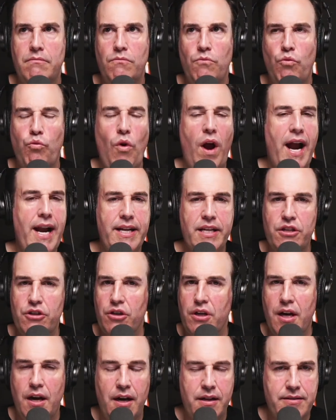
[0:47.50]
writing your
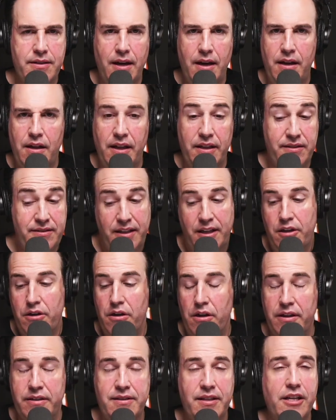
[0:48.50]
content, let's
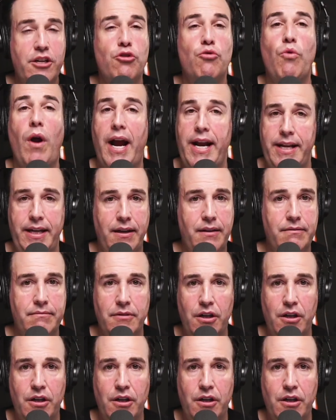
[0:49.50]
say you're writing,